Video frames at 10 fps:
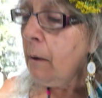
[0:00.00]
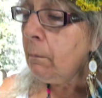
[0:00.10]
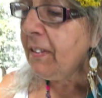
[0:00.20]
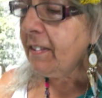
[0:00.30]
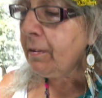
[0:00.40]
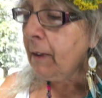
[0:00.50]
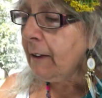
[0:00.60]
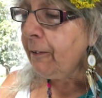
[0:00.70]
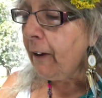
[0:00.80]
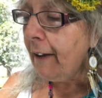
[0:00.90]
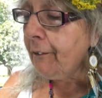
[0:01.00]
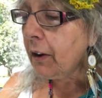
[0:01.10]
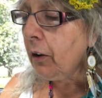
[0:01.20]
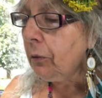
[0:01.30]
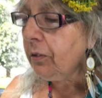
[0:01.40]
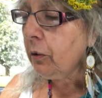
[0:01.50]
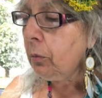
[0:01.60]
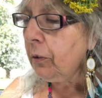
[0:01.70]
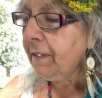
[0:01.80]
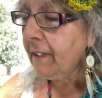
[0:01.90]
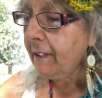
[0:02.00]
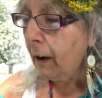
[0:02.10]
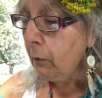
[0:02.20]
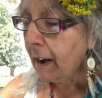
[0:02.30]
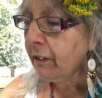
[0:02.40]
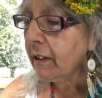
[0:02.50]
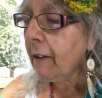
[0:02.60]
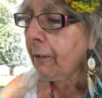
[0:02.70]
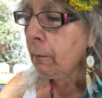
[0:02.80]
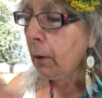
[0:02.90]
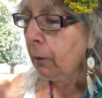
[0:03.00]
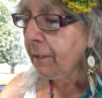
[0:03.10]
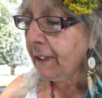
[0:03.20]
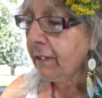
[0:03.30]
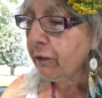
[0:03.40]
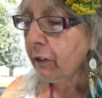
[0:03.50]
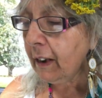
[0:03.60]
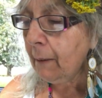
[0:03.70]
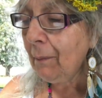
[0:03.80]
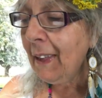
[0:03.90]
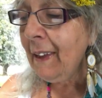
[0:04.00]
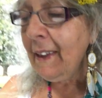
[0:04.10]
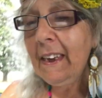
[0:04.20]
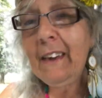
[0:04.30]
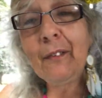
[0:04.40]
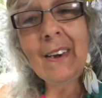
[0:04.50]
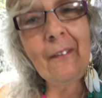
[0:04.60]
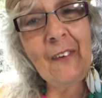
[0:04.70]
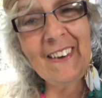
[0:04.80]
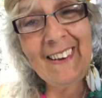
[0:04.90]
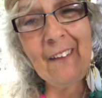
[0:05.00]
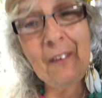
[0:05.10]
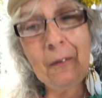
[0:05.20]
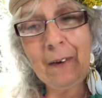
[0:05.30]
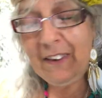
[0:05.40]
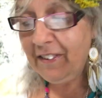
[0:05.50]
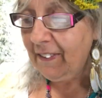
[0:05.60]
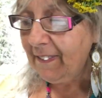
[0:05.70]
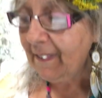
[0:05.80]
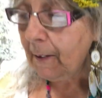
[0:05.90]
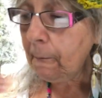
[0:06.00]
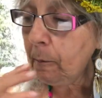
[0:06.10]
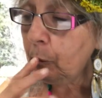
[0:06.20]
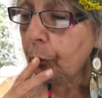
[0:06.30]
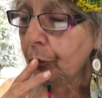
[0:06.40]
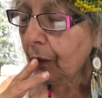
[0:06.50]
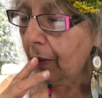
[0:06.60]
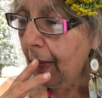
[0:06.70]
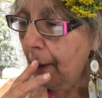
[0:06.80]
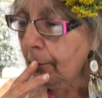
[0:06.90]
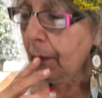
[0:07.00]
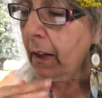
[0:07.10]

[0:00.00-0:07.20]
But the swing forever goes towards the direction of the pole's extreme, even if it never reaches them.